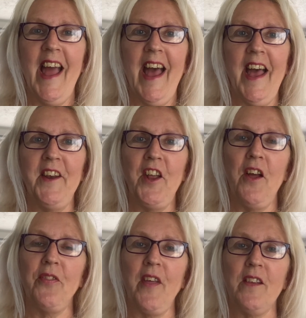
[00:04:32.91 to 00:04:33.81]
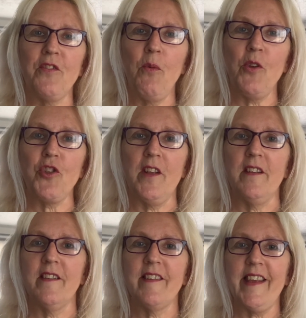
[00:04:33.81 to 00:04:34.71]
and uh, thanks for watching
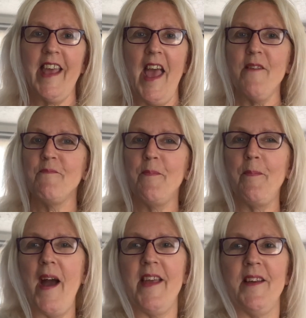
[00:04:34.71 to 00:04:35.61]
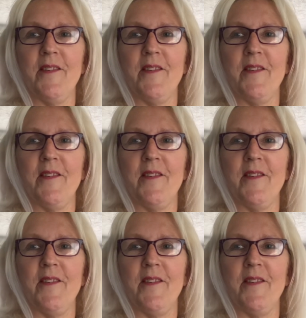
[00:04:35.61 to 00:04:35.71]
take care bye